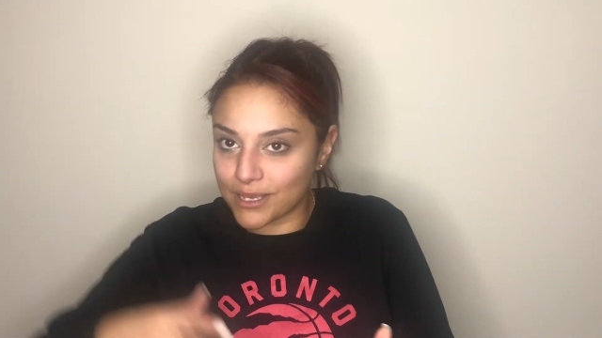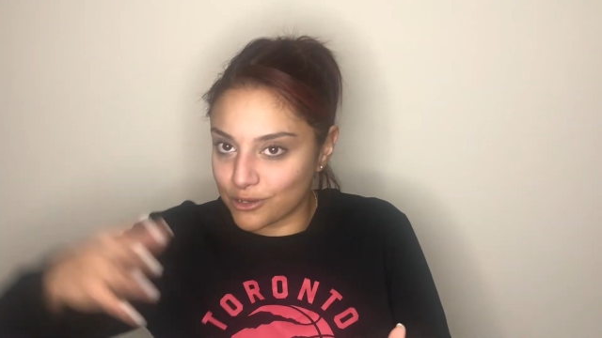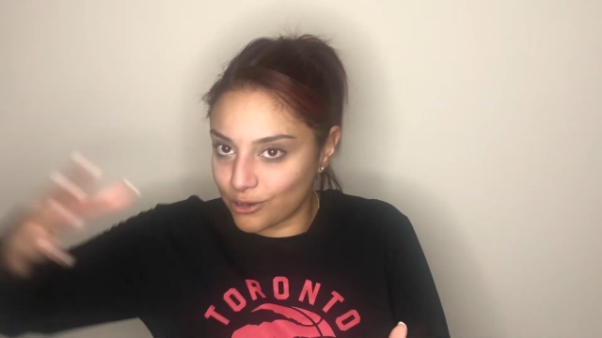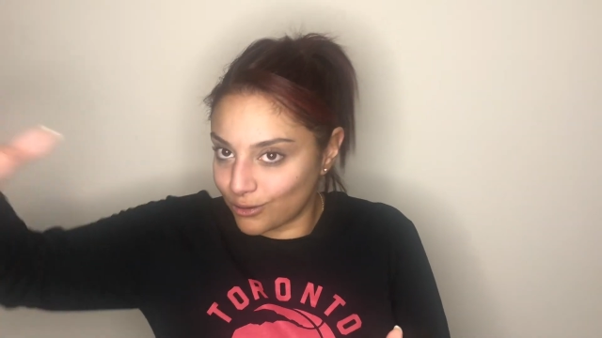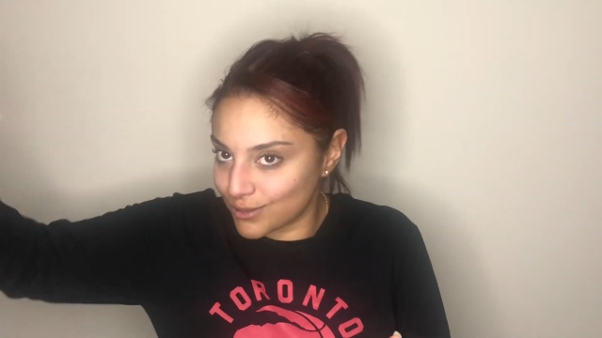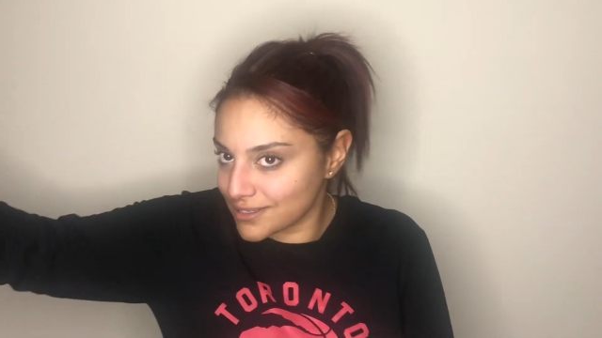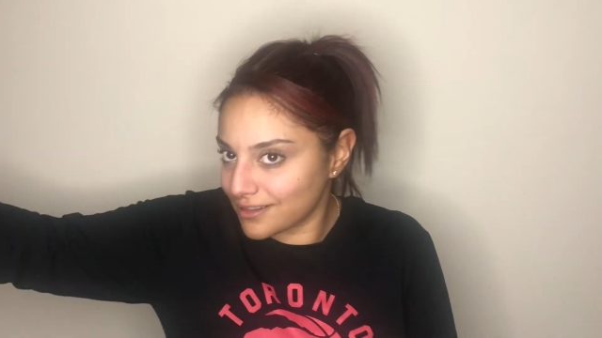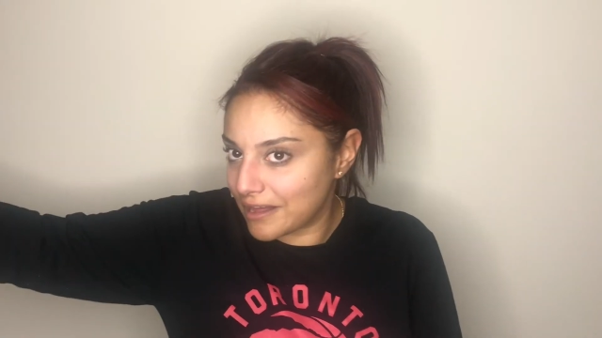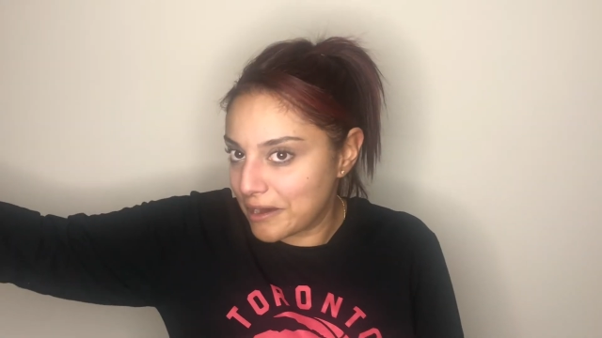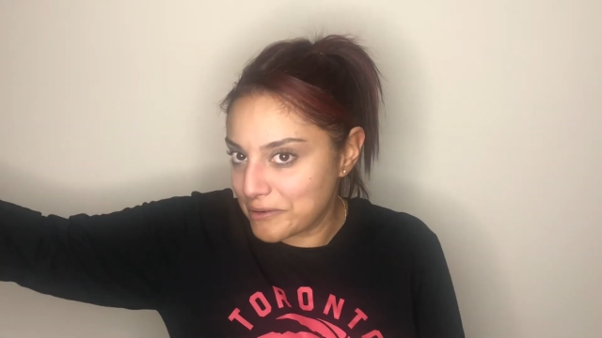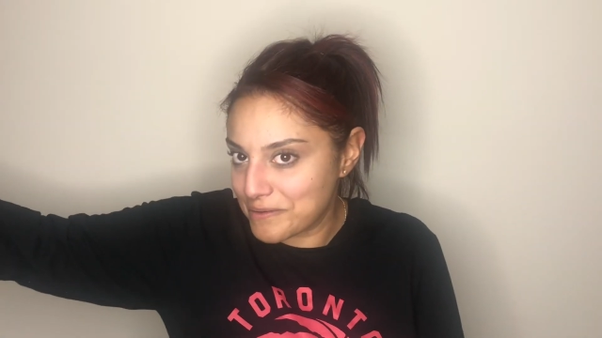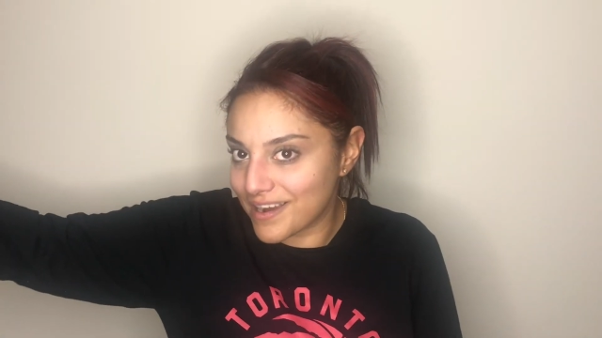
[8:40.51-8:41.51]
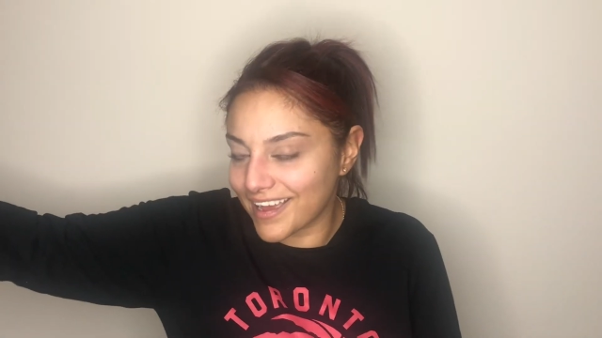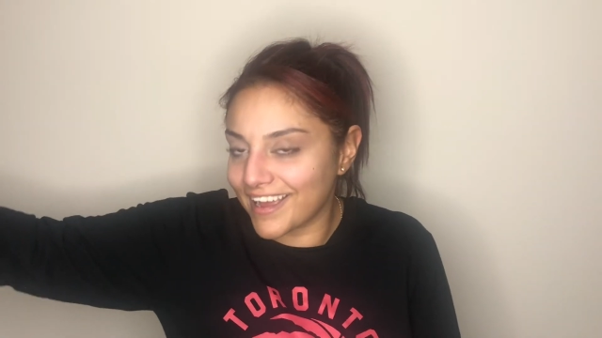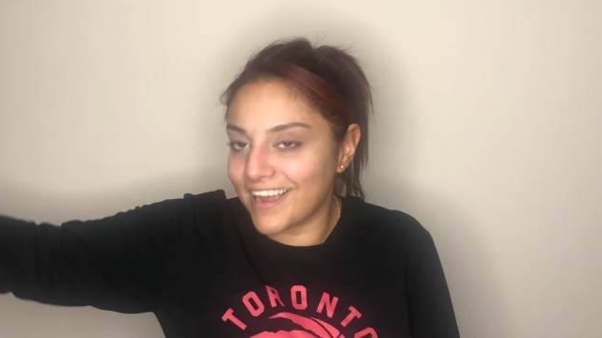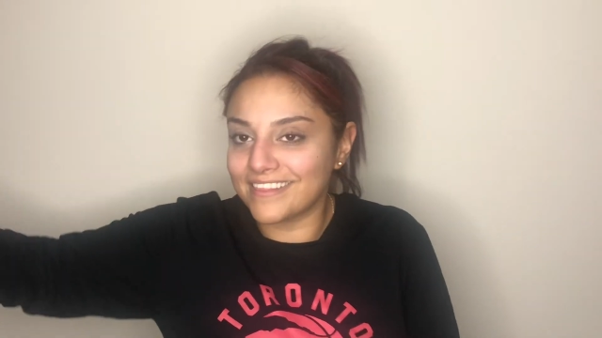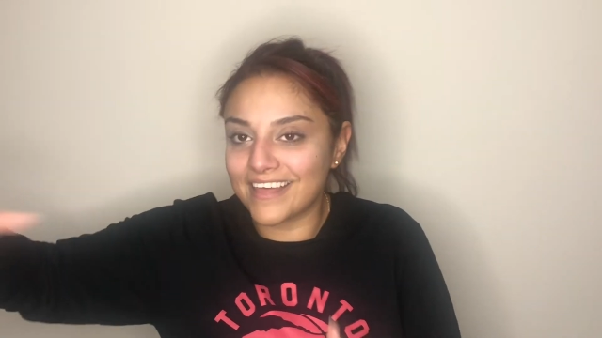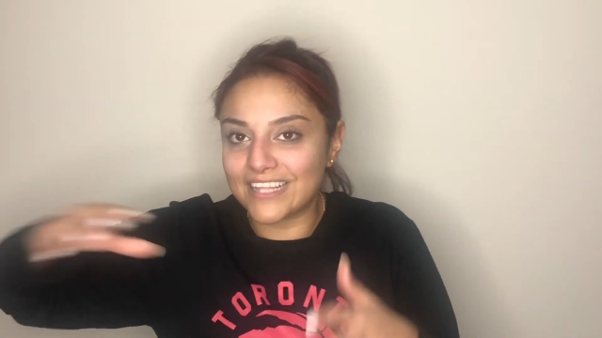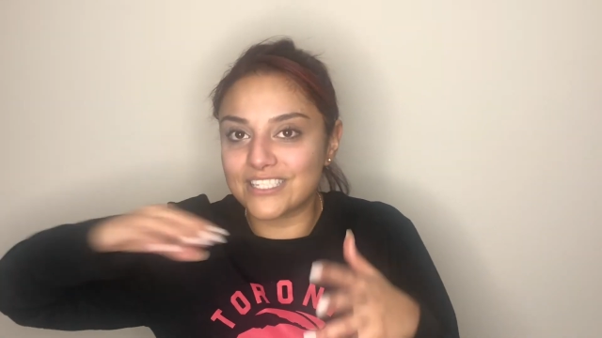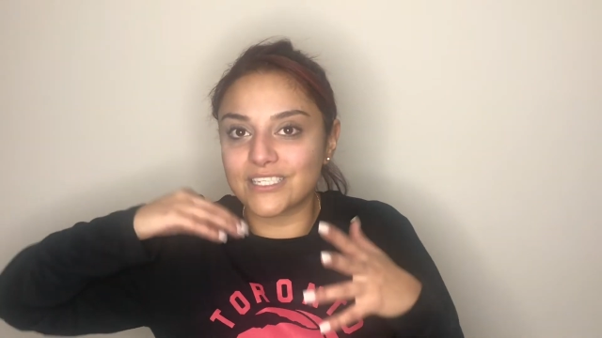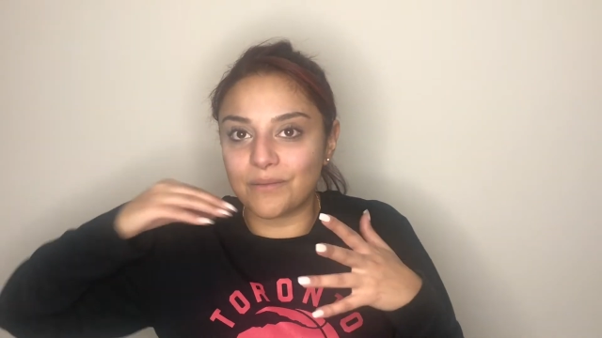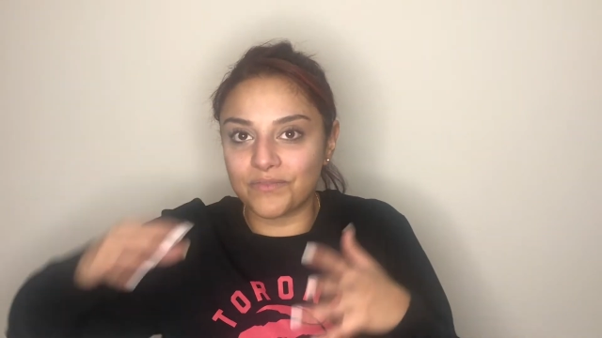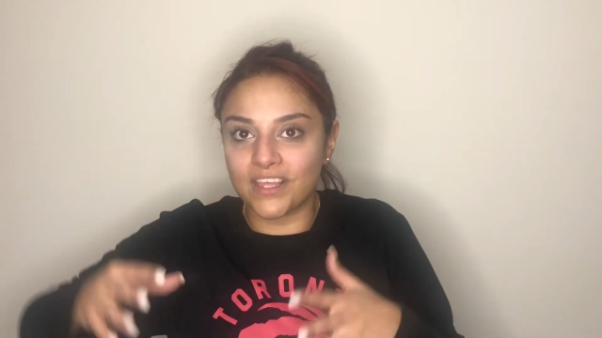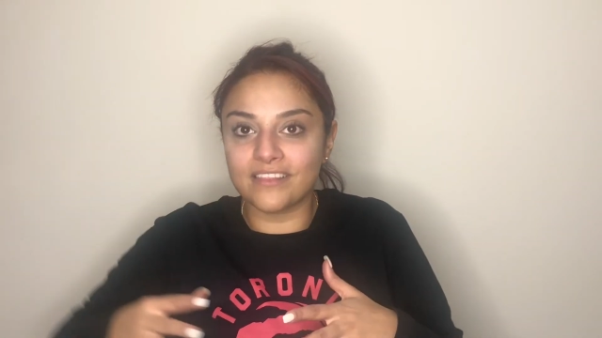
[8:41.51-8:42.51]
It goes a long way. And that's
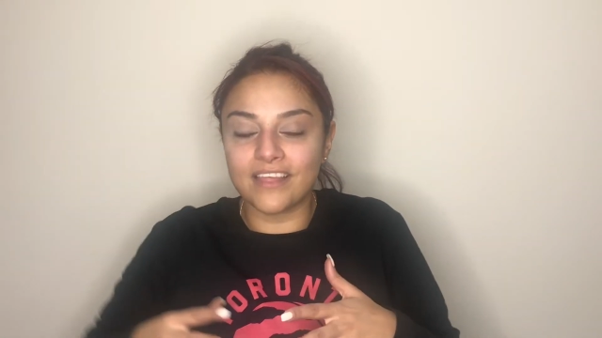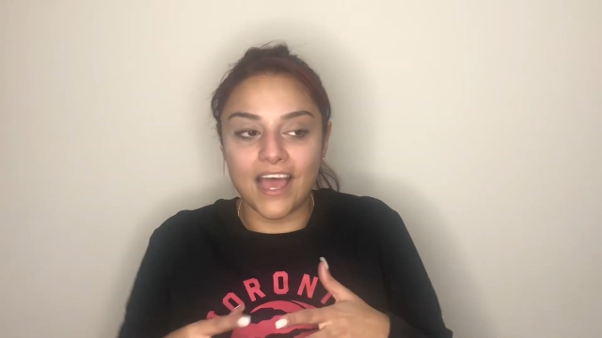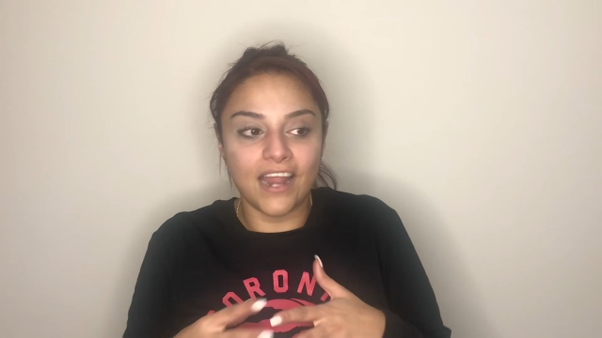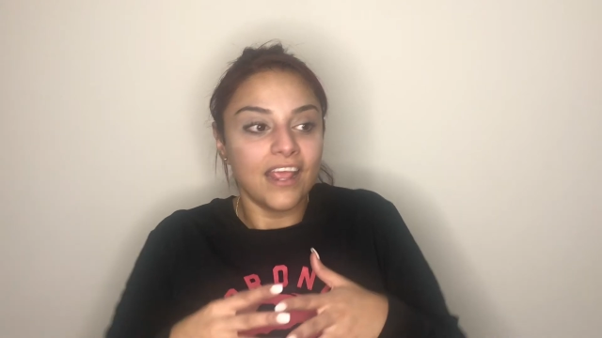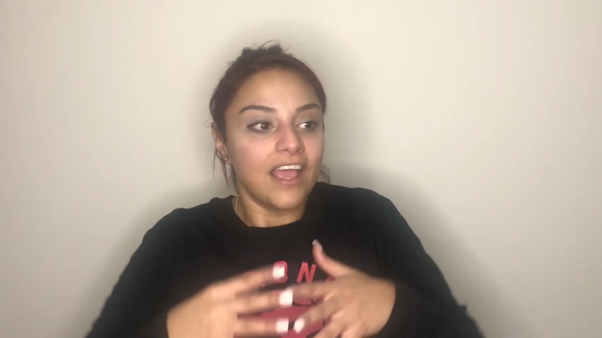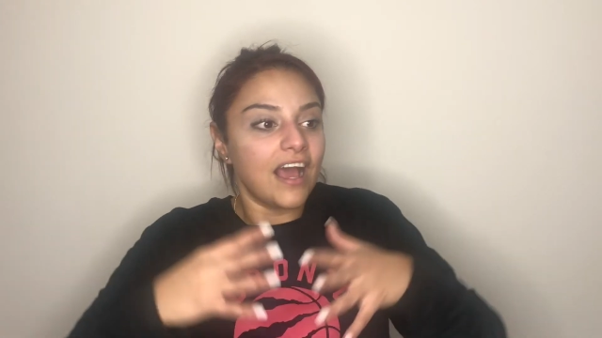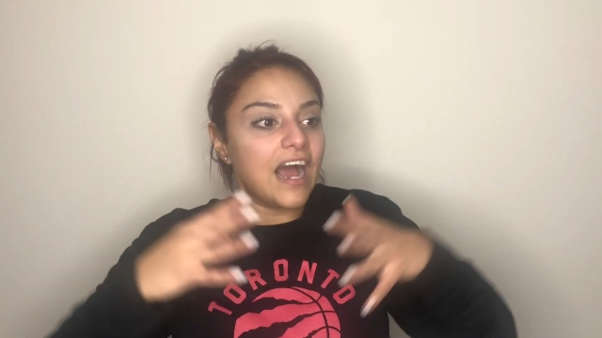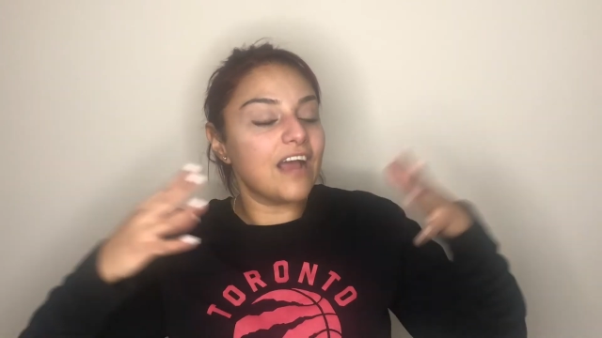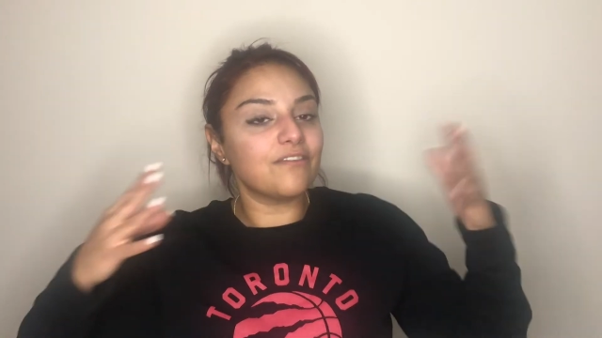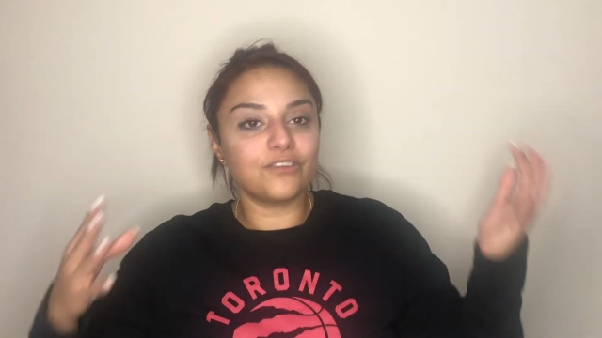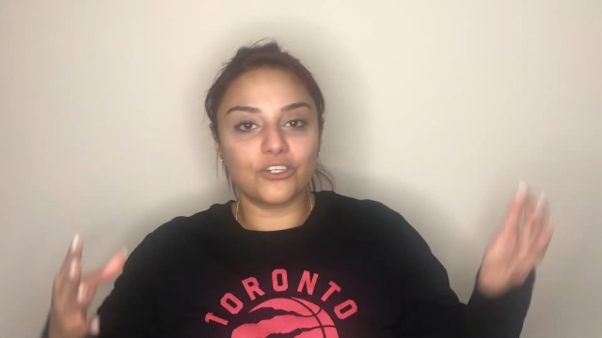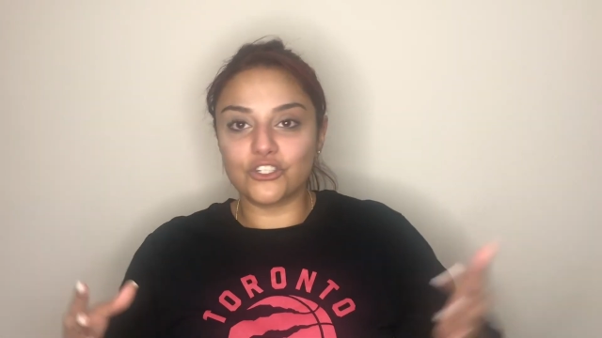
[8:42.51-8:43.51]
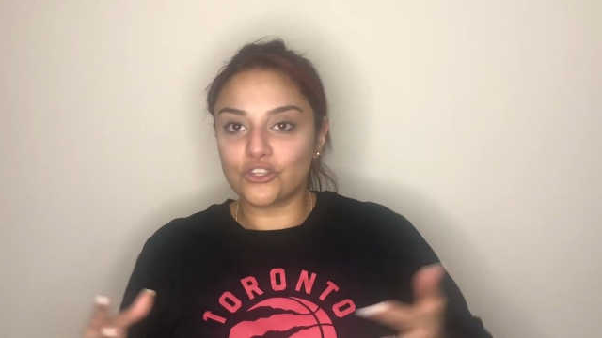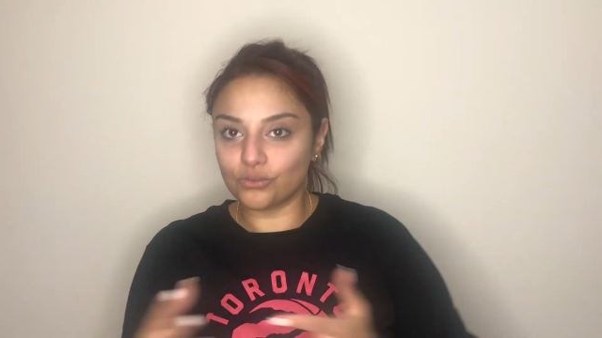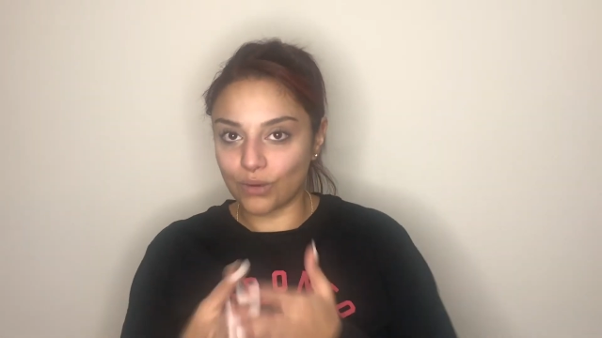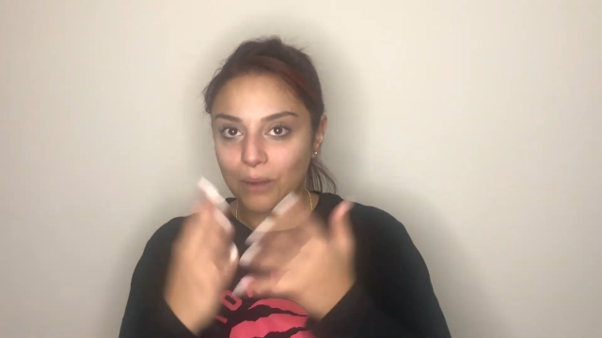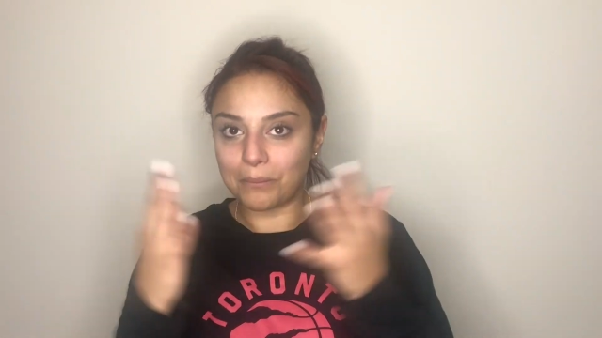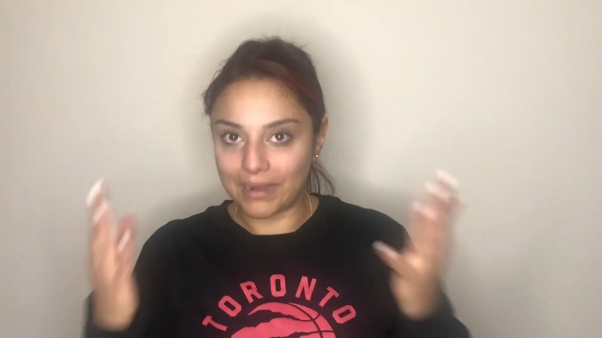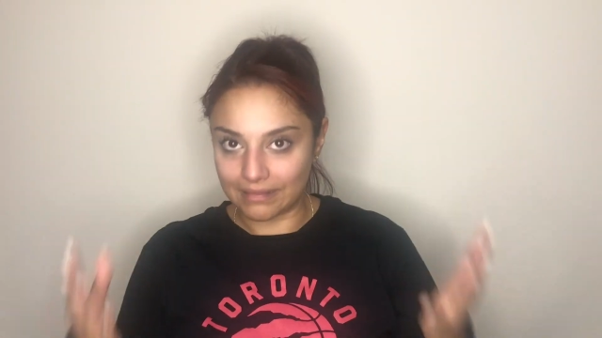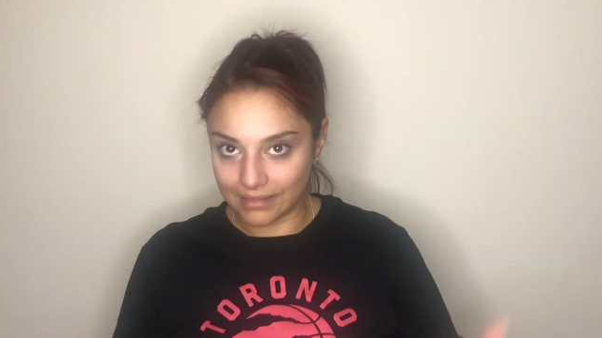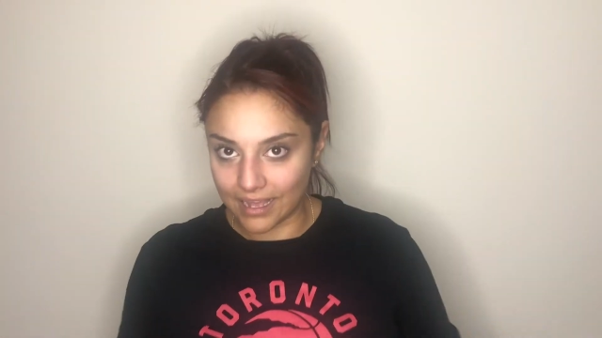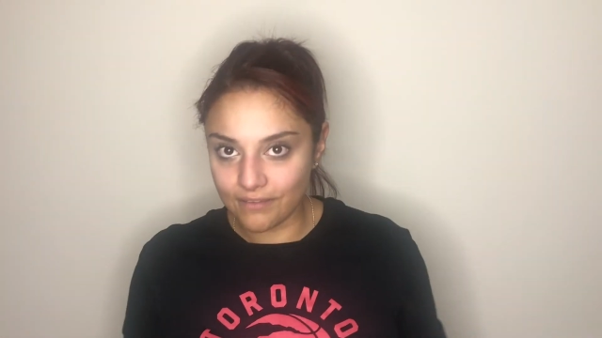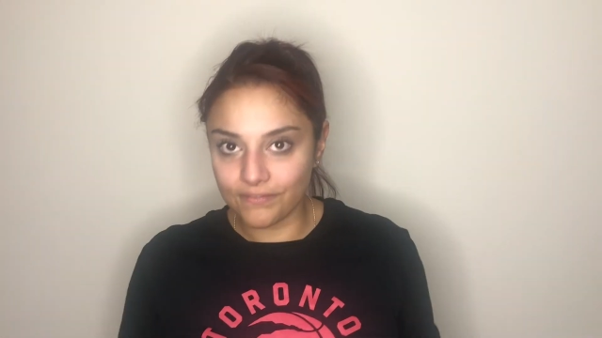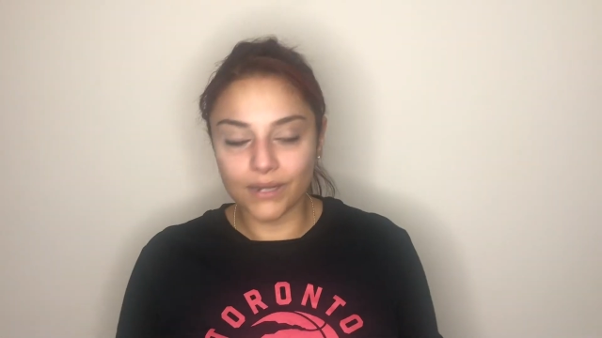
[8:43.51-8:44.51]
something that I've learned throughout my life.